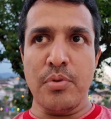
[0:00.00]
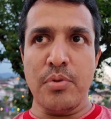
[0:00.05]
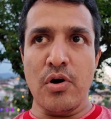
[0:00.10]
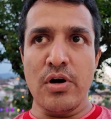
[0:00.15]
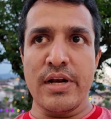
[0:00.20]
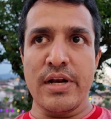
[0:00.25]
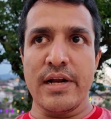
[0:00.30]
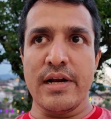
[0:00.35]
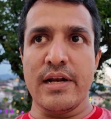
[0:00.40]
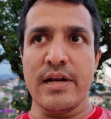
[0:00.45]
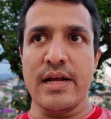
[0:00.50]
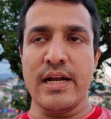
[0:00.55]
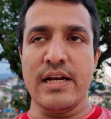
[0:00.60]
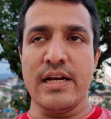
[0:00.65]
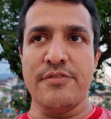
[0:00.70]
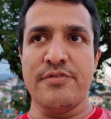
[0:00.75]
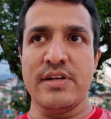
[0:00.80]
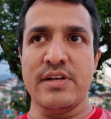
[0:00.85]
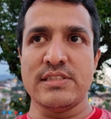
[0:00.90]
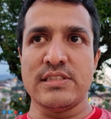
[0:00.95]
phones are
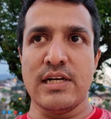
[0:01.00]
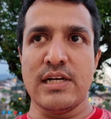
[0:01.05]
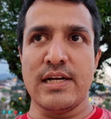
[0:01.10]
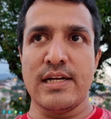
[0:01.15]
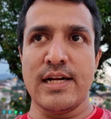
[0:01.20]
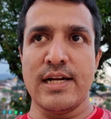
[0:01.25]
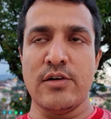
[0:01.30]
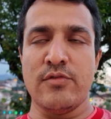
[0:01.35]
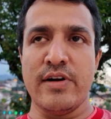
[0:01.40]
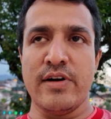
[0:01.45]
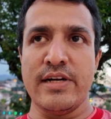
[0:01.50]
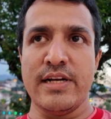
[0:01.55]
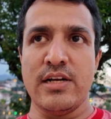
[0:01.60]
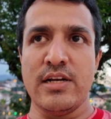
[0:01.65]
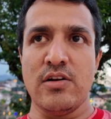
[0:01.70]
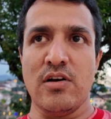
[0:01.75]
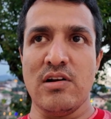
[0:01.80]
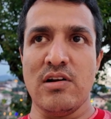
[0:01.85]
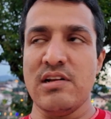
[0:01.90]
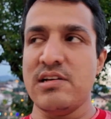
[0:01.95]
imported and if it is
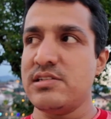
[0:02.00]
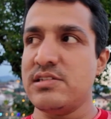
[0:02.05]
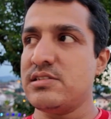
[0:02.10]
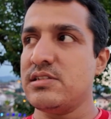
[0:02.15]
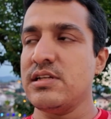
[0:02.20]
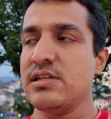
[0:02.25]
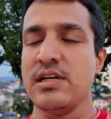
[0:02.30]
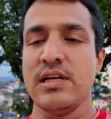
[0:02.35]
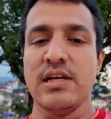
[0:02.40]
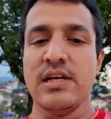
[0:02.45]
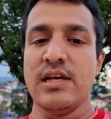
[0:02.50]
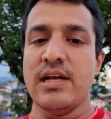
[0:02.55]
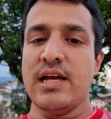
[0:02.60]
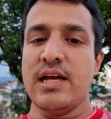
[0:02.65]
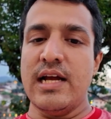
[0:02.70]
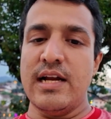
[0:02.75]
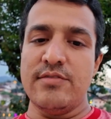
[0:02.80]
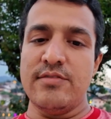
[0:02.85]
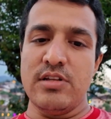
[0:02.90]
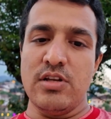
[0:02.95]

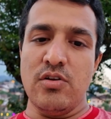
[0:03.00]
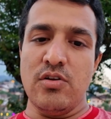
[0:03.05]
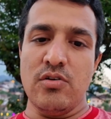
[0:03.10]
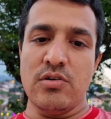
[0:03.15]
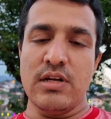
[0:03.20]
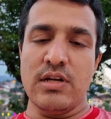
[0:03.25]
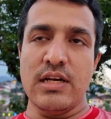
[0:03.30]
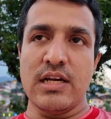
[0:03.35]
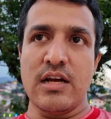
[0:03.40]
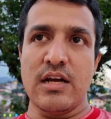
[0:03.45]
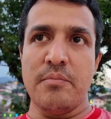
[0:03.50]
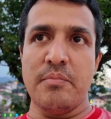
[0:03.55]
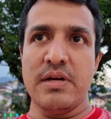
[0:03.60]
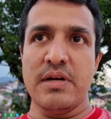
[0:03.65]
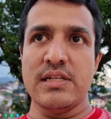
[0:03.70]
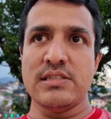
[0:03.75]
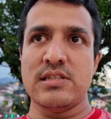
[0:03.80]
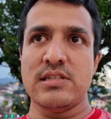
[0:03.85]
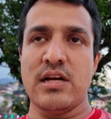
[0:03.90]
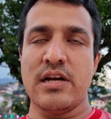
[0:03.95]
$120, and if the
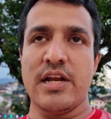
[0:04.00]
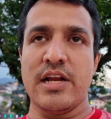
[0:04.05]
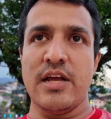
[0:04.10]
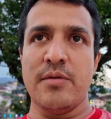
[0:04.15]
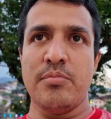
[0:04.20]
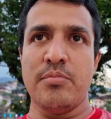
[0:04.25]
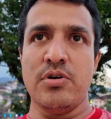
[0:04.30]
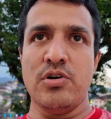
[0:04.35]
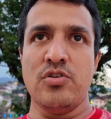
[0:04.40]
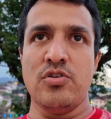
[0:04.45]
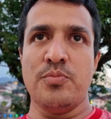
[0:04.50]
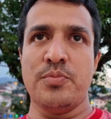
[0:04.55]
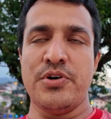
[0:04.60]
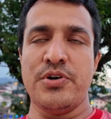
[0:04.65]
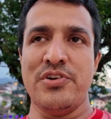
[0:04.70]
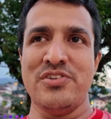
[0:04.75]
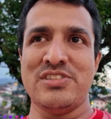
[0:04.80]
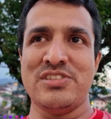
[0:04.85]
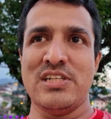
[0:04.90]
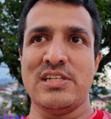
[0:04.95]
local companies are
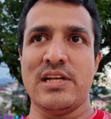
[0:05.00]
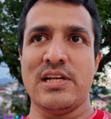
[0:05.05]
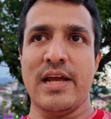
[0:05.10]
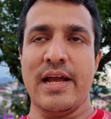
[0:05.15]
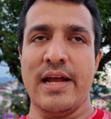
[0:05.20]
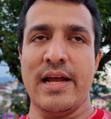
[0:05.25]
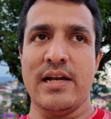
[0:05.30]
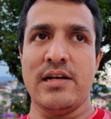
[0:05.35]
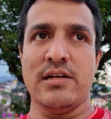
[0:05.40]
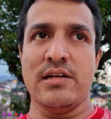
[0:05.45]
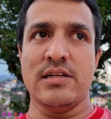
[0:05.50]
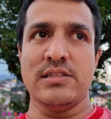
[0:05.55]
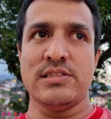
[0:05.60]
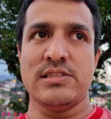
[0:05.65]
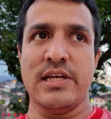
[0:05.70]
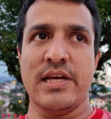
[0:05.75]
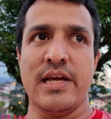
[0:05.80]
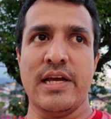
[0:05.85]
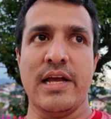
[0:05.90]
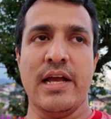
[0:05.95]
able to produce it
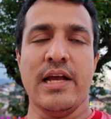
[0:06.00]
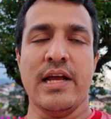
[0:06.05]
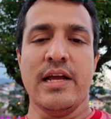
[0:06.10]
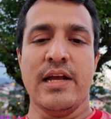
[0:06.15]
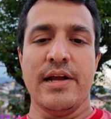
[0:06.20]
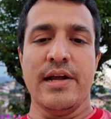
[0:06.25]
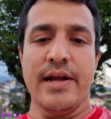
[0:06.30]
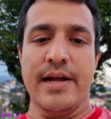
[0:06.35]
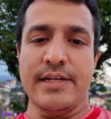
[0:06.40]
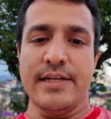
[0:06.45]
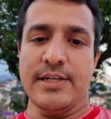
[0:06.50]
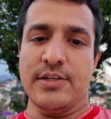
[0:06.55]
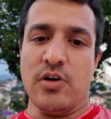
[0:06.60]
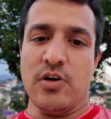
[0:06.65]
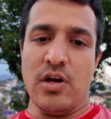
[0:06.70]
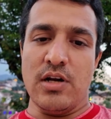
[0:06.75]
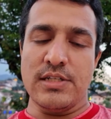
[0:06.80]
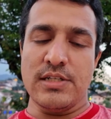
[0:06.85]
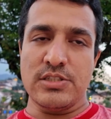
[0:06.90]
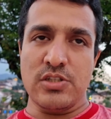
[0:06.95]
at say
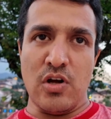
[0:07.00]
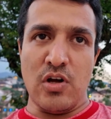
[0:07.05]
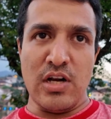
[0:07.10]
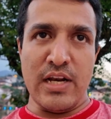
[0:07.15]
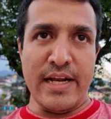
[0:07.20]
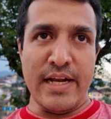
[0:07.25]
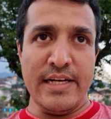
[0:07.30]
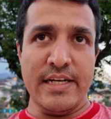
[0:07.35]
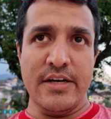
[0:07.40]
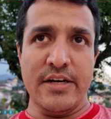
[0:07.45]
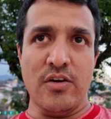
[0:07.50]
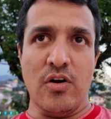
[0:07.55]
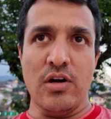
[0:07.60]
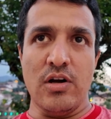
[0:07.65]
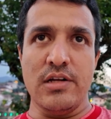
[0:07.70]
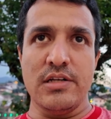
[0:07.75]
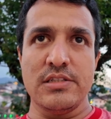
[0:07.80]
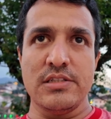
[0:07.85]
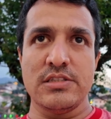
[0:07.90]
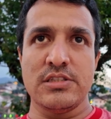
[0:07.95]
$80 or
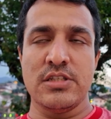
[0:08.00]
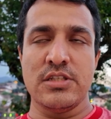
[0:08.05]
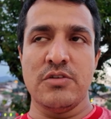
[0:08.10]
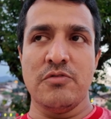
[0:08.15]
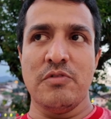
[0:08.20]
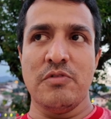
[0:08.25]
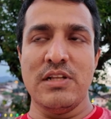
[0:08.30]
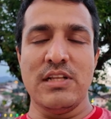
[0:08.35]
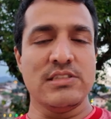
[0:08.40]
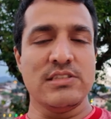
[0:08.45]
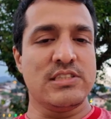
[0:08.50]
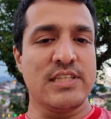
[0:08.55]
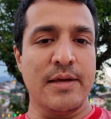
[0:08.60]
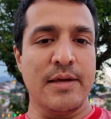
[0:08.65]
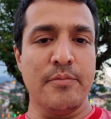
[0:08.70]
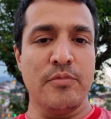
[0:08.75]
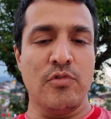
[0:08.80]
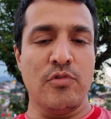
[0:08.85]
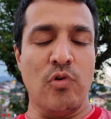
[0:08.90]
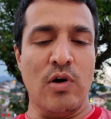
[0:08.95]

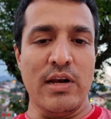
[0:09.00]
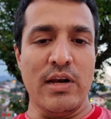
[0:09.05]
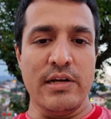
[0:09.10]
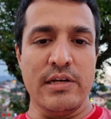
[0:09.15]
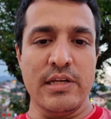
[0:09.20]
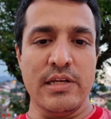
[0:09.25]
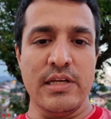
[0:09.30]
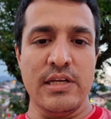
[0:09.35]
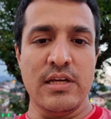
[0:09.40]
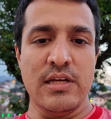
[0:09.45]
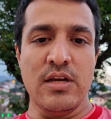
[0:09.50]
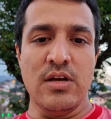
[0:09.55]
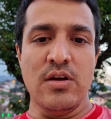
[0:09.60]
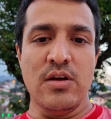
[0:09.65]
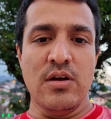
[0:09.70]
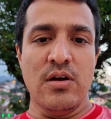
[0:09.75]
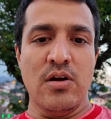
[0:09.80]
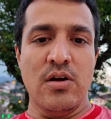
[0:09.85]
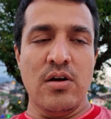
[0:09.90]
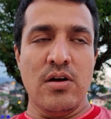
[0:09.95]
$90 with the same
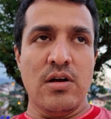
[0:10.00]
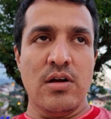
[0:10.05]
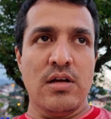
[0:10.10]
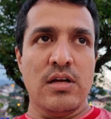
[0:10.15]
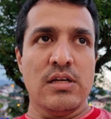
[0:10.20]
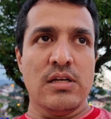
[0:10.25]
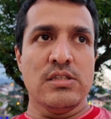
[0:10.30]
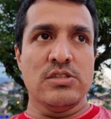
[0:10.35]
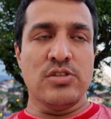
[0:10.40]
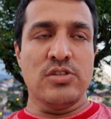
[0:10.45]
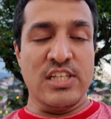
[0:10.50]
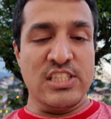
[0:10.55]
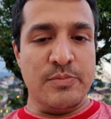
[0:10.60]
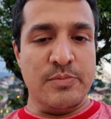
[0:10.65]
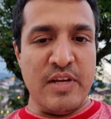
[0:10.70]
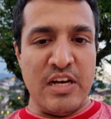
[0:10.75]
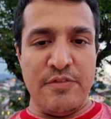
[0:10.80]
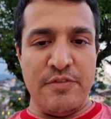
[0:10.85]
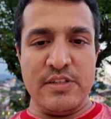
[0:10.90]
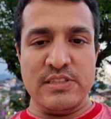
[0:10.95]
quality,
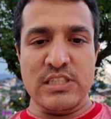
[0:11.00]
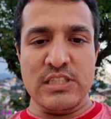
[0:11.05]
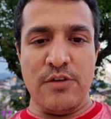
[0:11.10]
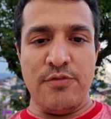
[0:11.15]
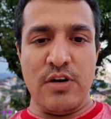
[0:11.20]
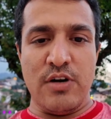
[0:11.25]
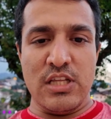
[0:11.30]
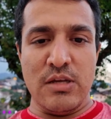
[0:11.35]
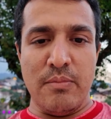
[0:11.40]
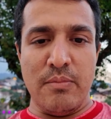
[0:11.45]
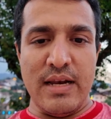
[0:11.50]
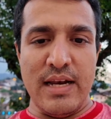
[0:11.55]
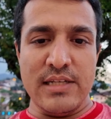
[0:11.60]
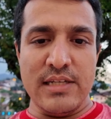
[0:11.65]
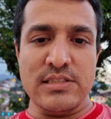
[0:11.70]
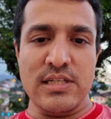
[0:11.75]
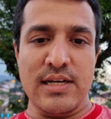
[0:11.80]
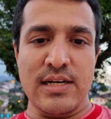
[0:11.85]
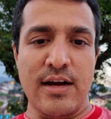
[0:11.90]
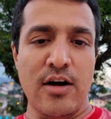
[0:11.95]
so it's
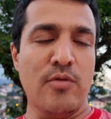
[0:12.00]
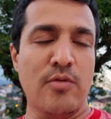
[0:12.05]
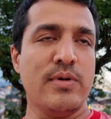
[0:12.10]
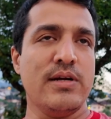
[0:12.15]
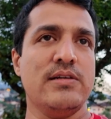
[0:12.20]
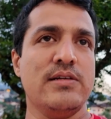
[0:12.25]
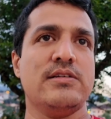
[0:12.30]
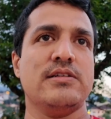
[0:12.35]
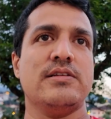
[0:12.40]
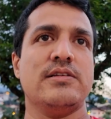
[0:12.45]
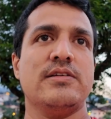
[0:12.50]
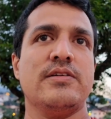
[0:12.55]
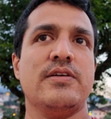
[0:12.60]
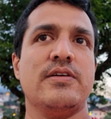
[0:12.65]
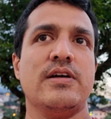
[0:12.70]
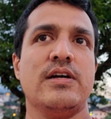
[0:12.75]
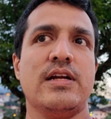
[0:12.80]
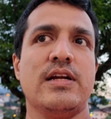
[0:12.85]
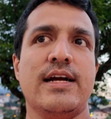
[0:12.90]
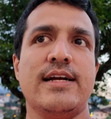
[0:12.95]
beneficial for the Malaysian
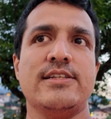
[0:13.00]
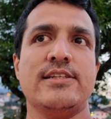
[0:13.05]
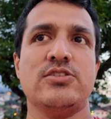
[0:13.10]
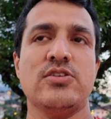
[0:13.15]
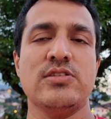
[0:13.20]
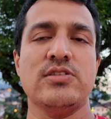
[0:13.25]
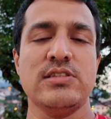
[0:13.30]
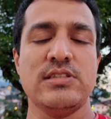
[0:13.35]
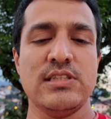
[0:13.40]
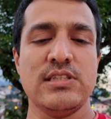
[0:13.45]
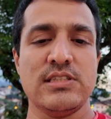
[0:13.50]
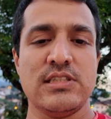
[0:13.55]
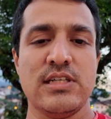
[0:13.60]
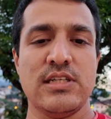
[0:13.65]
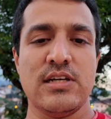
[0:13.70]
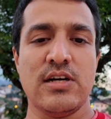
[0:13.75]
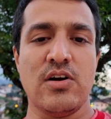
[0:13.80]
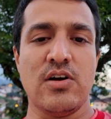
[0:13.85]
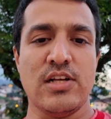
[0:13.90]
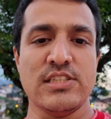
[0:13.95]
government, right?
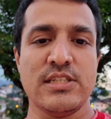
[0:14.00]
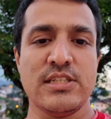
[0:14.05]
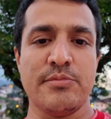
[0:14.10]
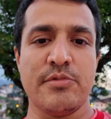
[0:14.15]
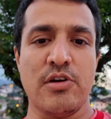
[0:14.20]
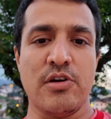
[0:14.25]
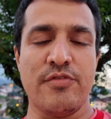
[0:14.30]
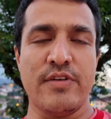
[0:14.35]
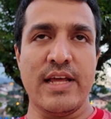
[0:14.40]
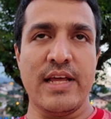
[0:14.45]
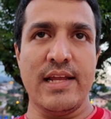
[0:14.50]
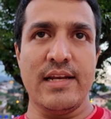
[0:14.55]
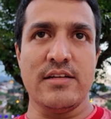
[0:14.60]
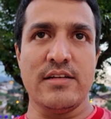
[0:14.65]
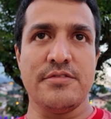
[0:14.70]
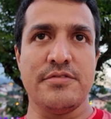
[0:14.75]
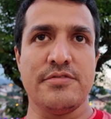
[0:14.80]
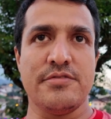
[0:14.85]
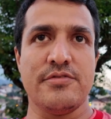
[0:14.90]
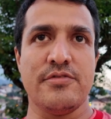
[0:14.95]
So this is the
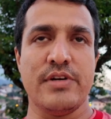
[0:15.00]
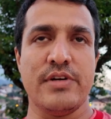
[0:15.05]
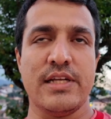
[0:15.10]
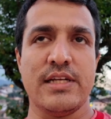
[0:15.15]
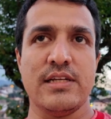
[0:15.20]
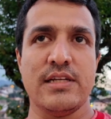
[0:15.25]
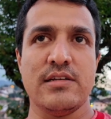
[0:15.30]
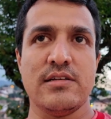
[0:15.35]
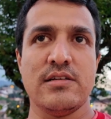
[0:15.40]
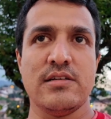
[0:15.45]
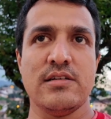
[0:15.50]
concept of tariff,